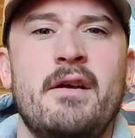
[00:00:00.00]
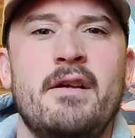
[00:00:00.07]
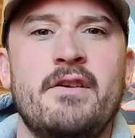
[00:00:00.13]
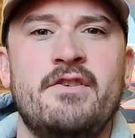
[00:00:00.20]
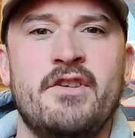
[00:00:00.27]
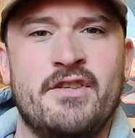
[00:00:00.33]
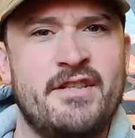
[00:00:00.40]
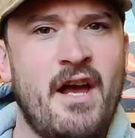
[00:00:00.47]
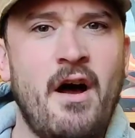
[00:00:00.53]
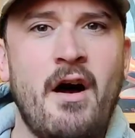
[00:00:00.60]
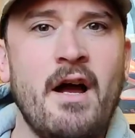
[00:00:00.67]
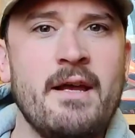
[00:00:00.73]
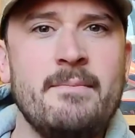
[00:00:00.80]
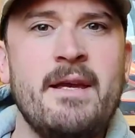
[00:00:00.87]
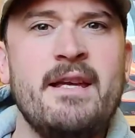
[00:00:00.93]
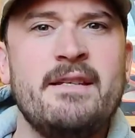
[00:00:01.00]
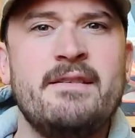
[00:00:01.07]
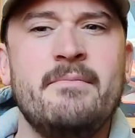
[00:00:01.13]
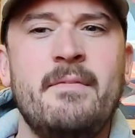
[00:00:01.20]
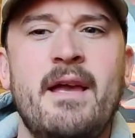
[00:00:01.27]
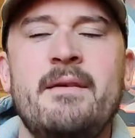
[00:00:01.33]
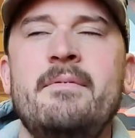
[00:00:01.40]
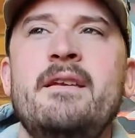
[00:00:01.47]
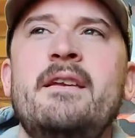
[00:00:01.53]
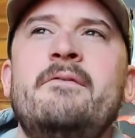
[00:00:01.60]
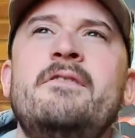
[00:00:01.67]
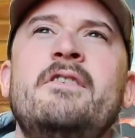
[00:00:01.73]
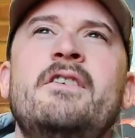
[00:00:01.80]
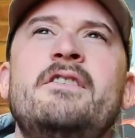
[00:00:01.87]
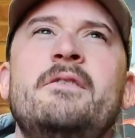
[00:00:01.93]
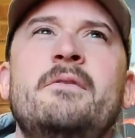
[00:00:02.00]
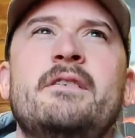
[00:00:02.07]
just time it. Maybe if you could do a